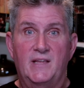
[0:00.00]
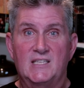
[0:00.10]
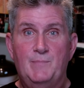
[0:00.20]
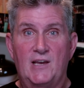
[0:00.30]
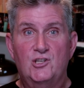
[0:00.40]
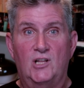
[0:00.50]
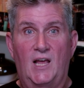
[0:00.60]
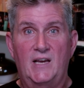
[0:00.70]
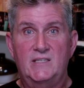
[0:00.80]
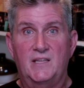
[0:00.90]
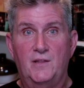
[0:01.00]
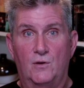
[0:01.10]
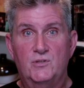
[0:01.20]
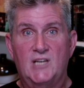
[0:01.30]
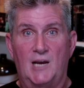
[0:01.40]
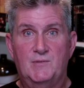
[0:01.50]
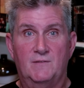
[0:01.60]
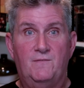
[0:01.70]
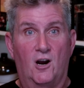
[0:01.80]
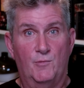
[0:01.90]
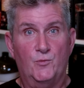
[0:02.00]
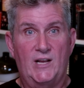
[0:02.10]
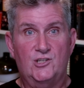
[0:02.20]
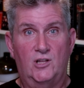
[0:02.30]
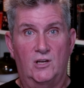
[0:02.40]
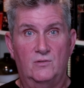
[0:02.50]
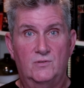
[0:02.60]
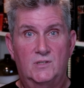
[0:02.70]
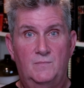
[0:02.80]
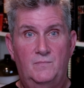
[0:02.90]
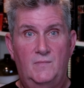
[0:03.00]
that specialize in those types of farm and ranch loans.